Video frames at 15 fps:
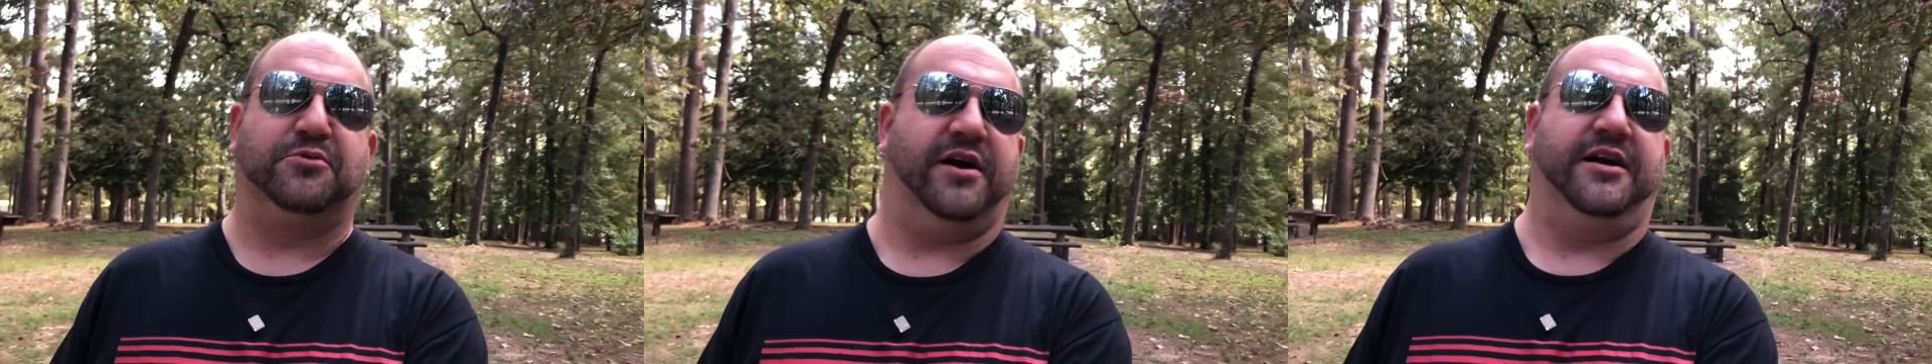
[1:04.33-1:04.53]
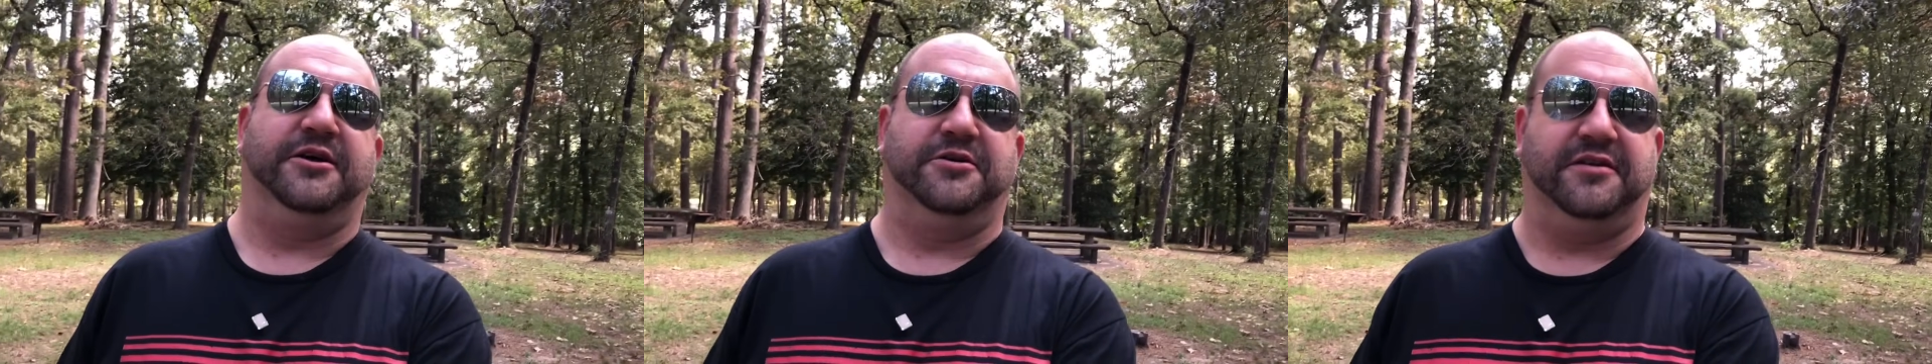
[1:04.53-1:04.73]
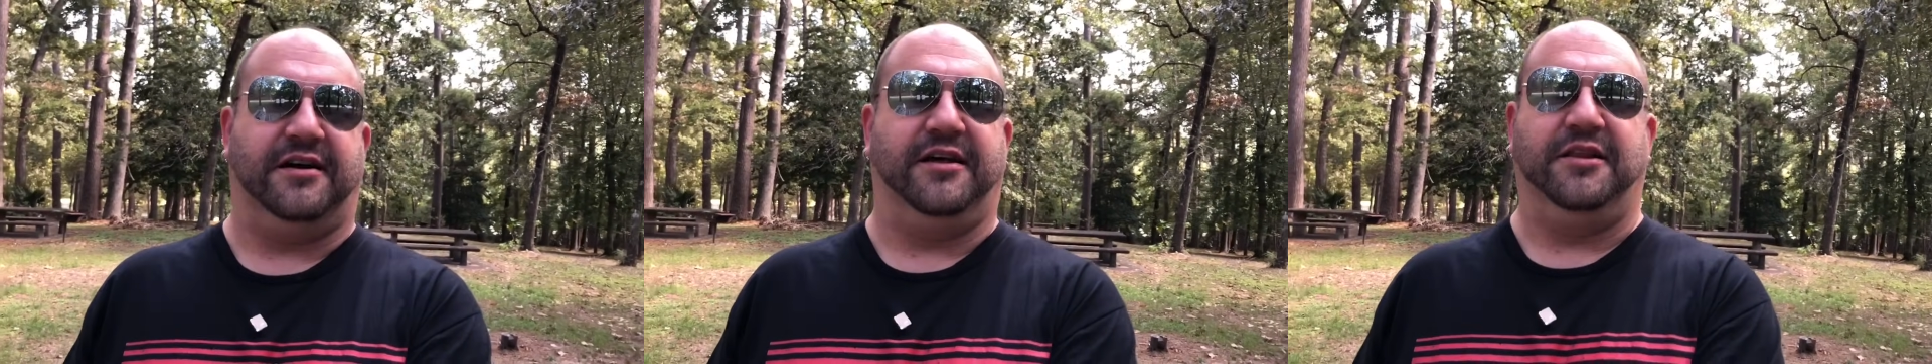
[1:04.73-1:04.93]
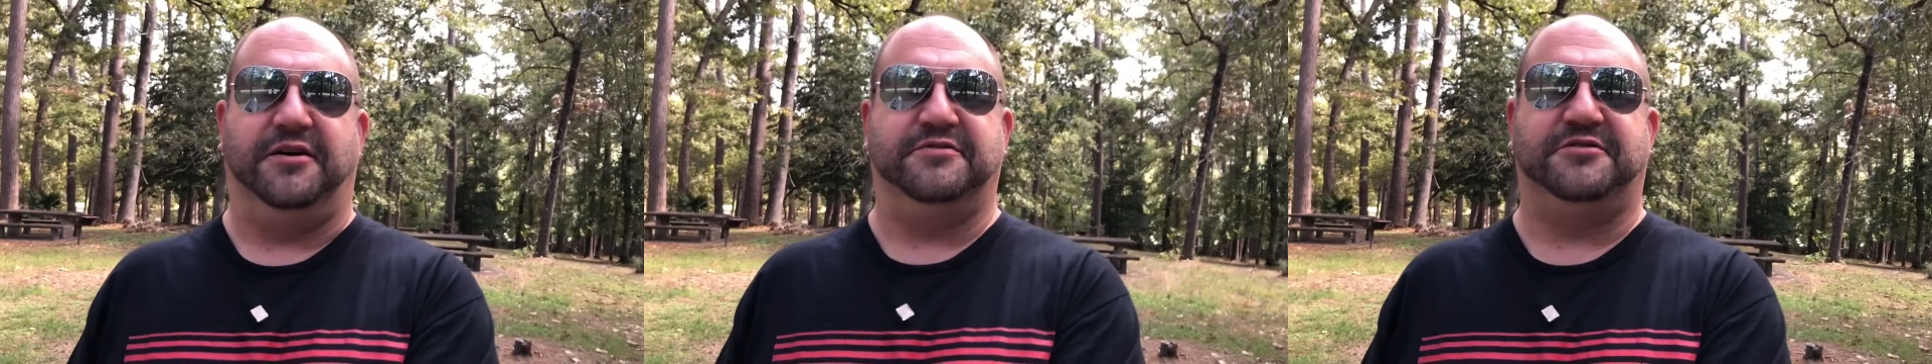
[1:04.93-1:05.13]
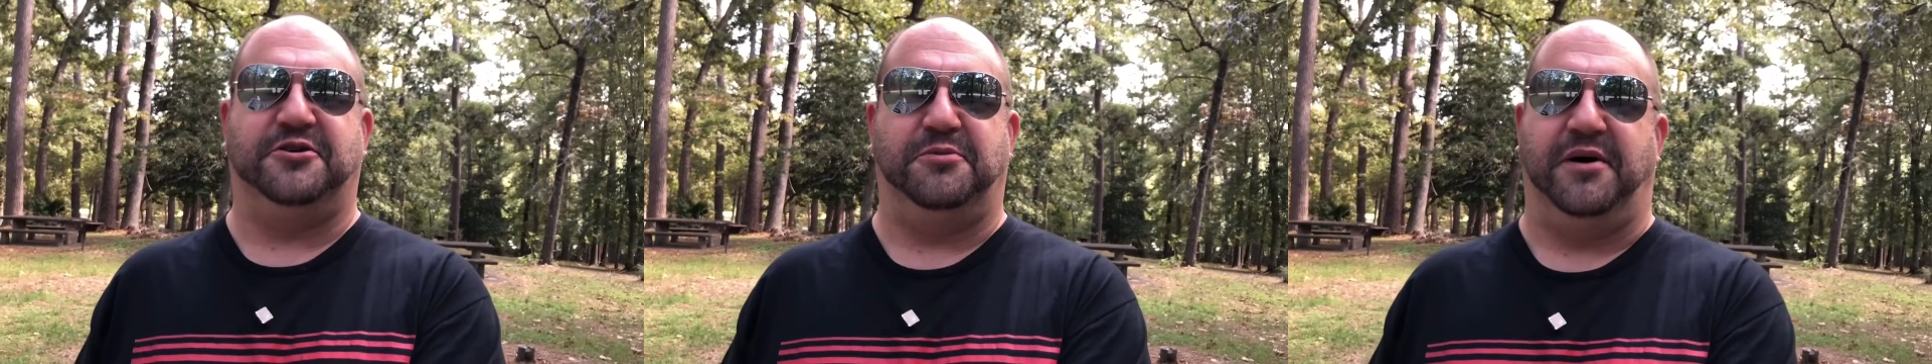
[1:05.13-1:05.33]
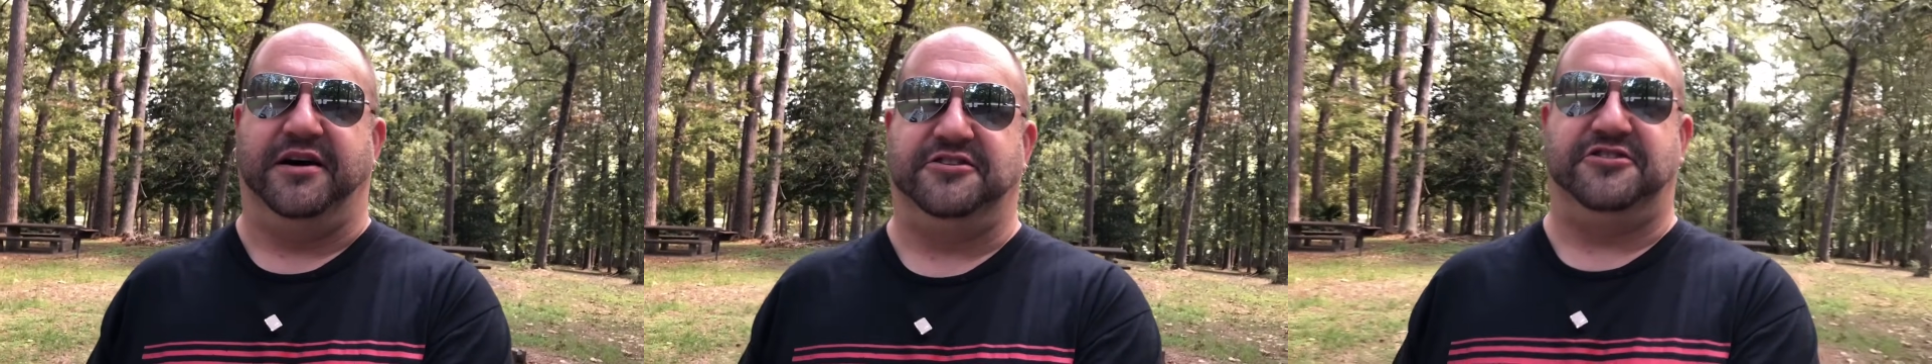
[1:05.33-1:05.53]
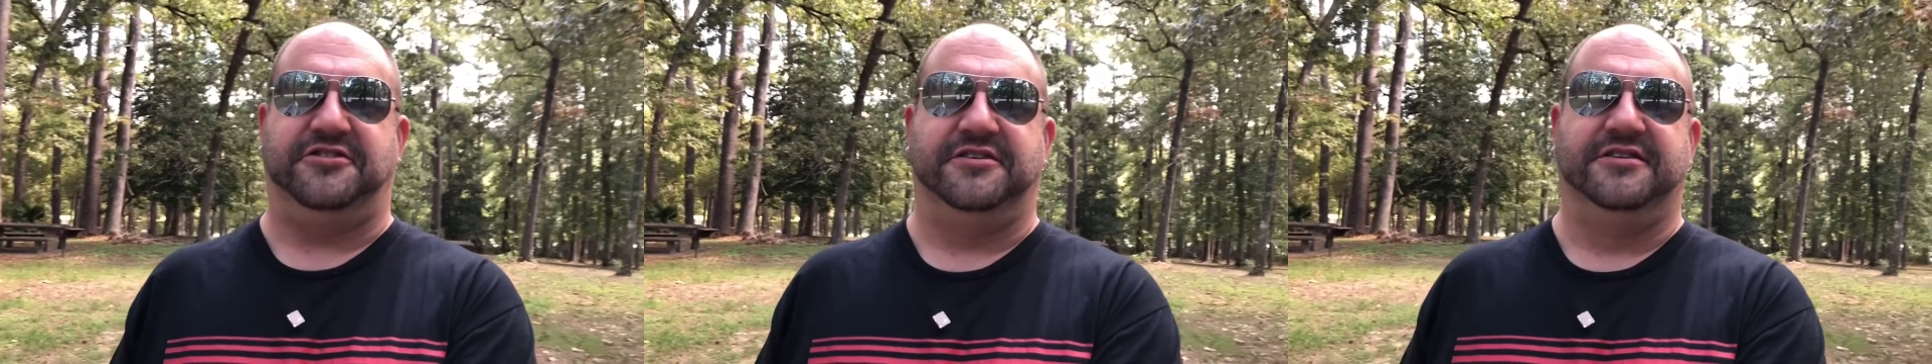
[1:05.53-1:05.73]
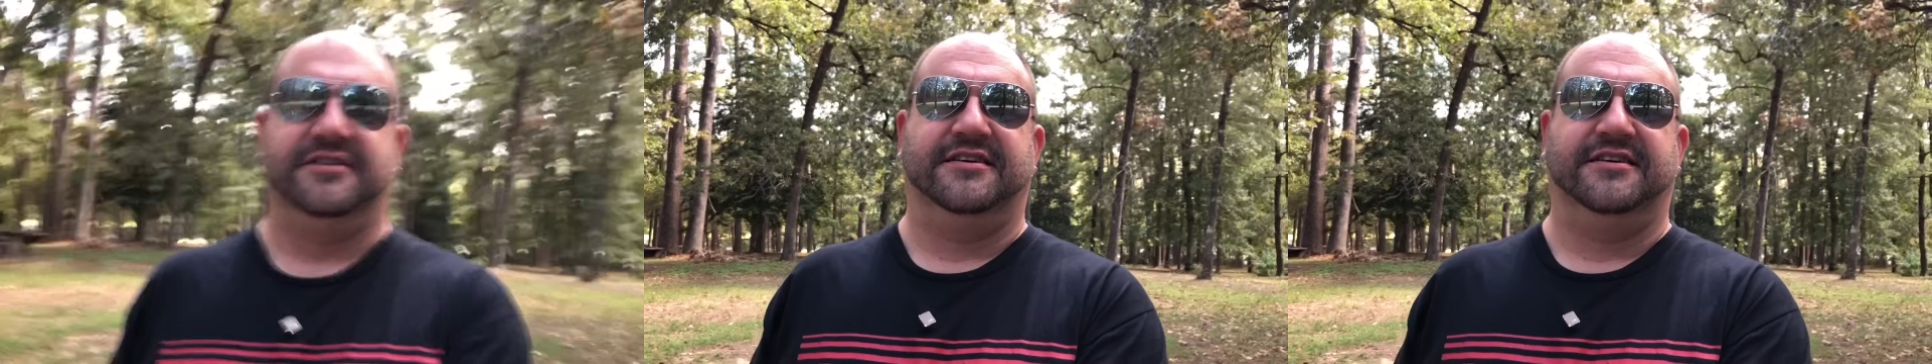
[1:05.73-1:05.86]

radio that I love so much.